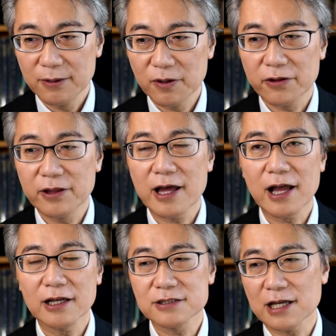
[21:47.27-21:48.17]
But that
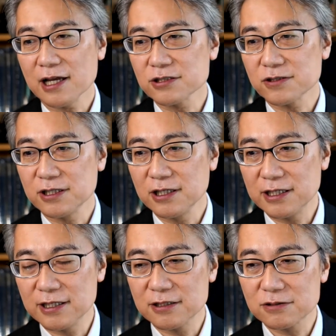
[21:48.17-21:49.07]
has actually
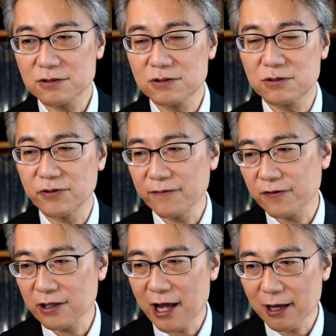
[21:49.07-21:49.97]

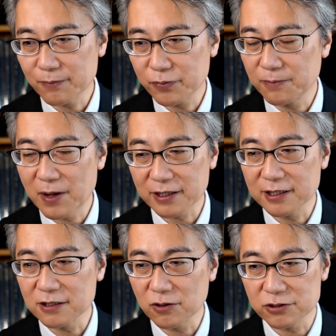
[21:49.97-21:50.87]
driven up the
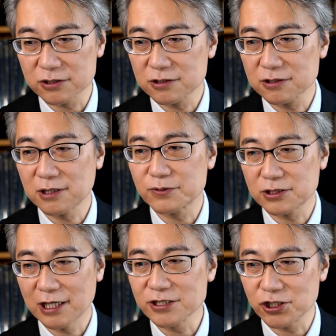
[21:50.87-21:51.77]
banking costs
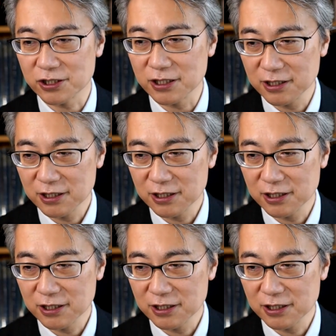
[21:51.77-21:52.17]
substantially.